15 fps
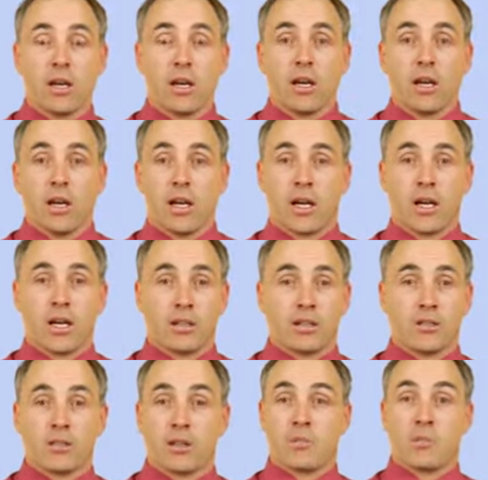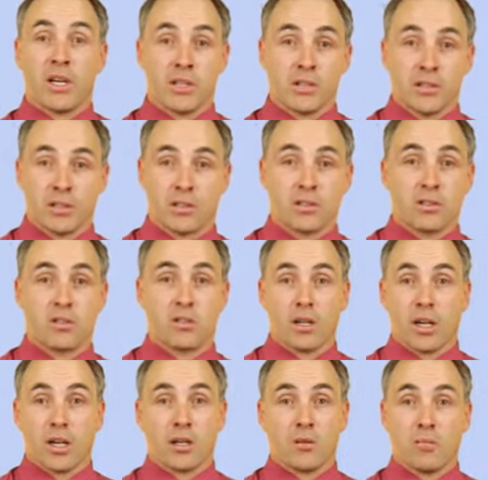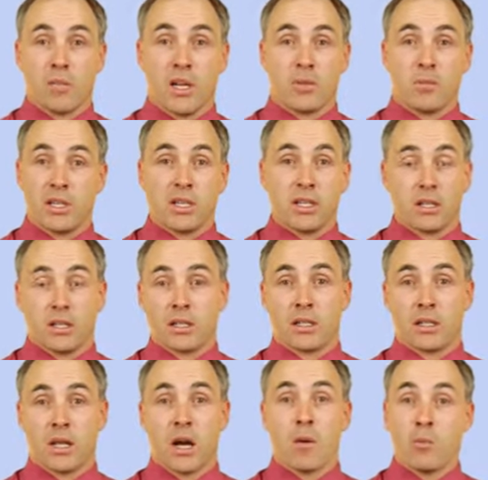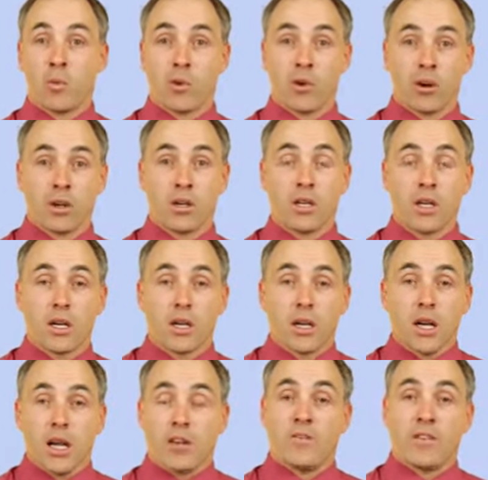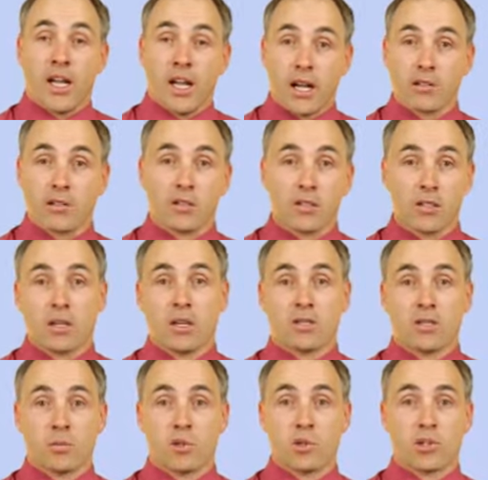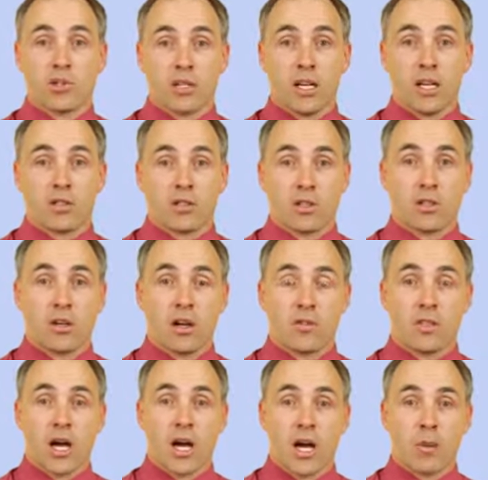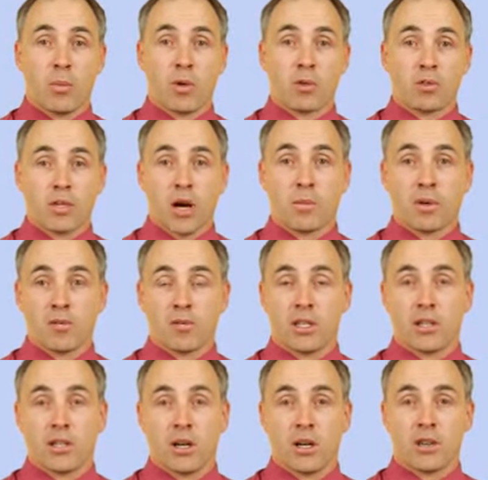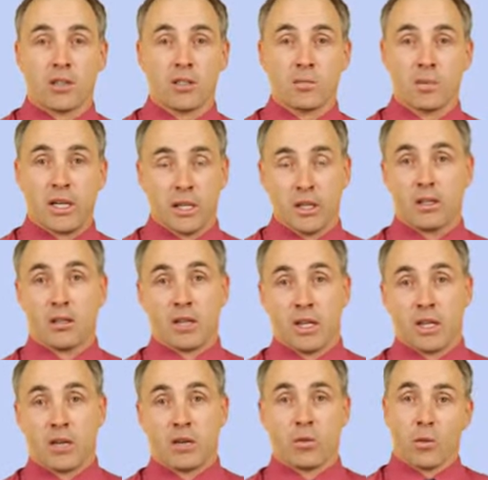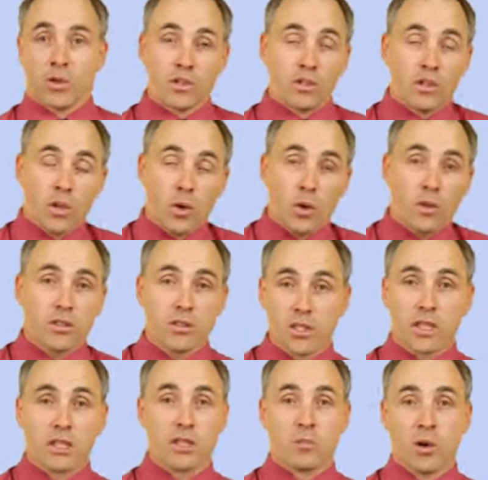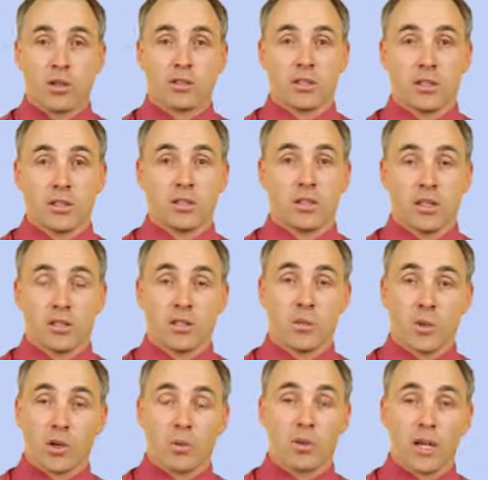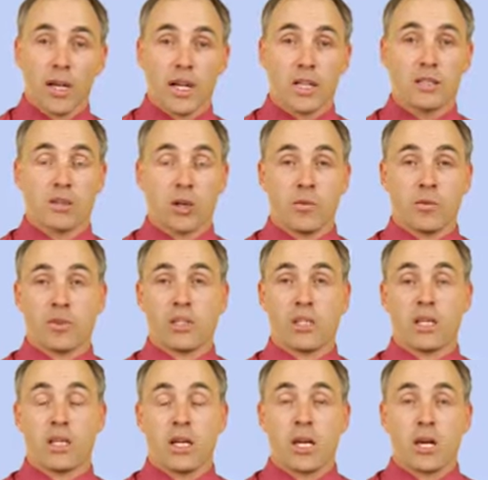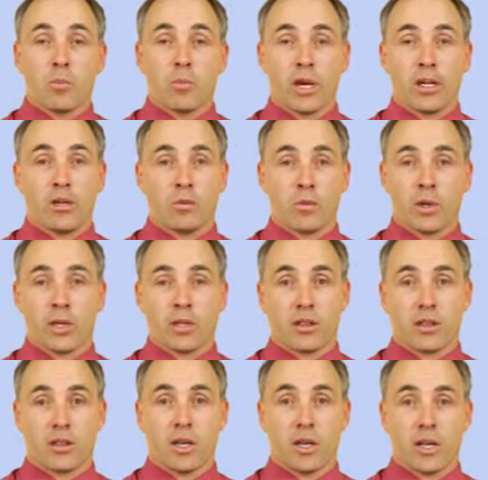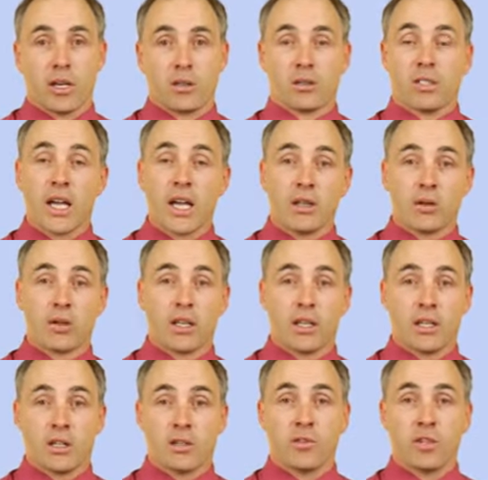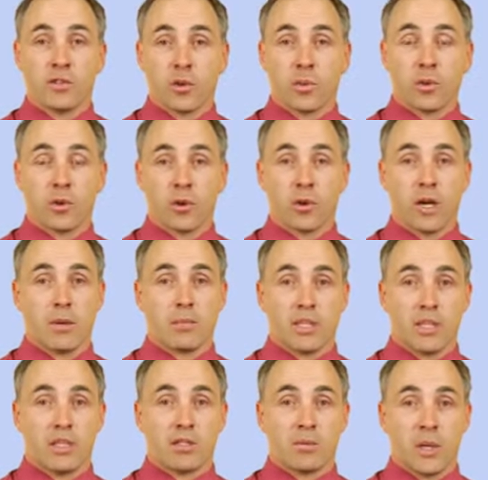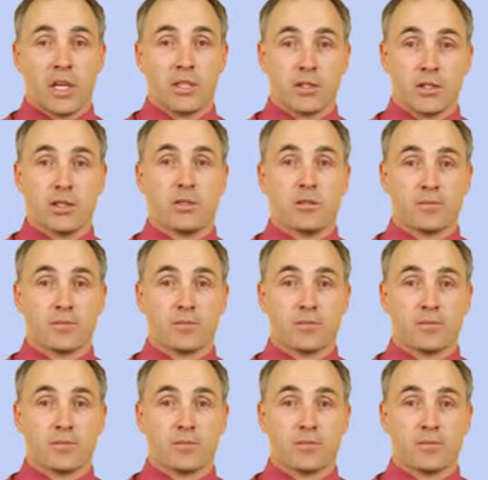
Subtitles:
and some patients may be a lot more advanced at a similar stage of time post-operatively than others, but the goal is to get them all to a similar place, hopefully, but with tailoring an individual program to each patient.